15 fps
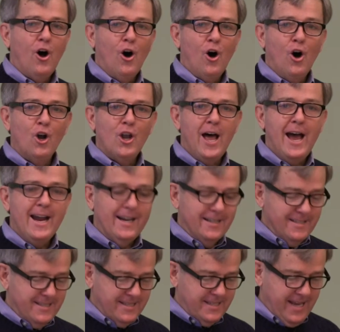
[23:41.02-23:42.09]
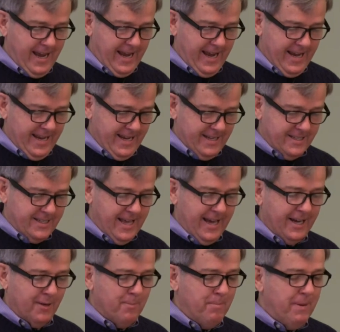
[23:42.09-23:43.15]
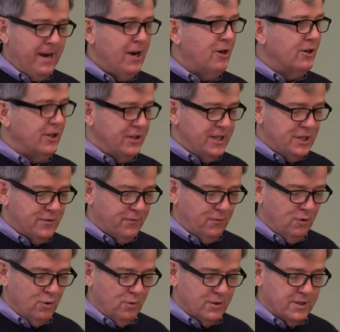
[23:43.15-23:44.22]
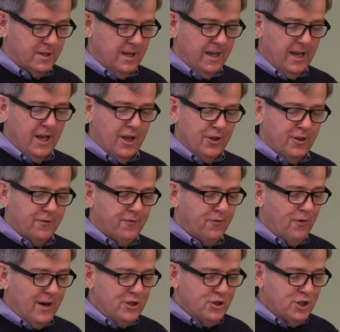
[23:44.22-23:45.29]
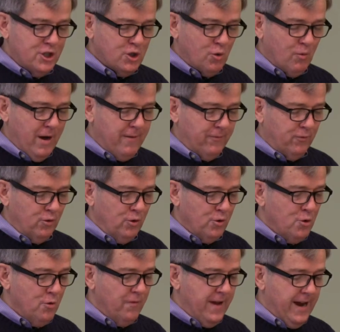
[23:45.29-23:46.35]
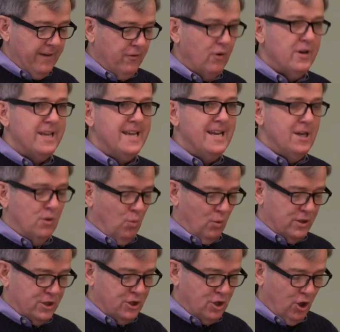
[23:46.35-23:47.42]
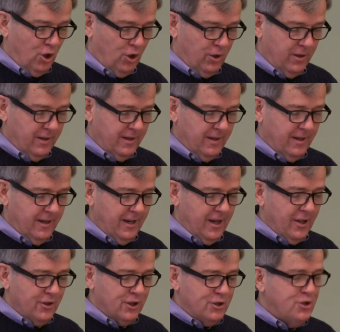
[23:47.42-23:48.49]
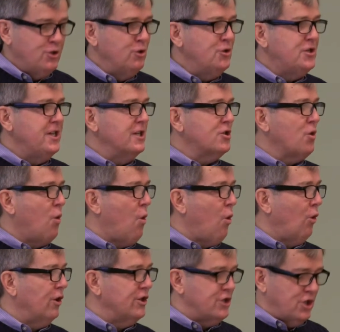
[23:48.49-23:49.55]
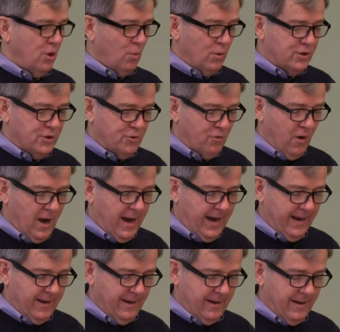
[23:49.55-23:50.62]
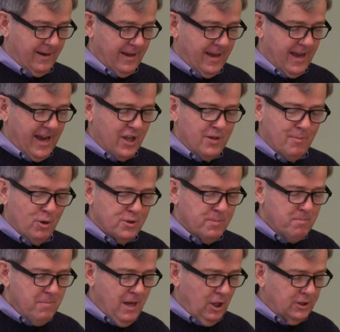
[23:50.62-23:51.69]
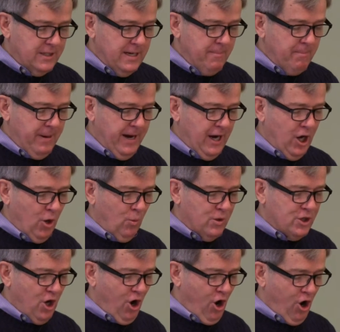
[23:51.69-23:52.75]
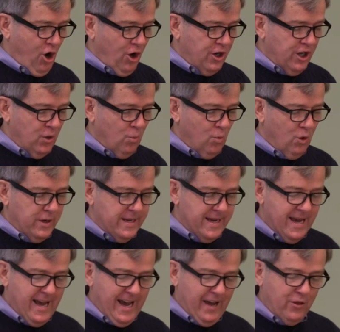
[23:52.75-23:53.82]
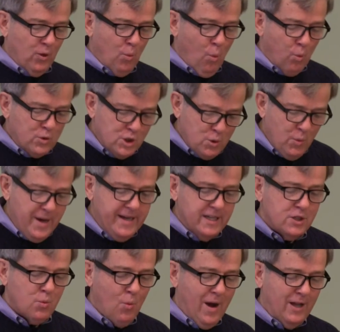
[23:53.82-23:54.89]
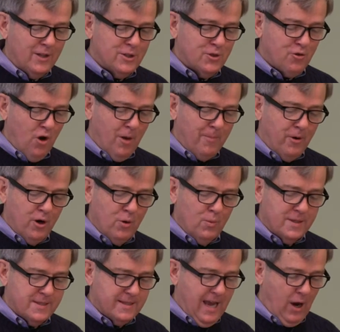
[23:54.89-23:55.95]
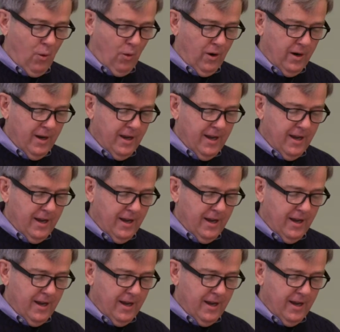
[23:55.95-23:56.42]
All I can say is that compared to these fruits, the freshest grapefruit you've ever eaten was dull. The juiciest orange was dry. And the most melting pear was hard and woody. And the sweetest wild strawberry was sour.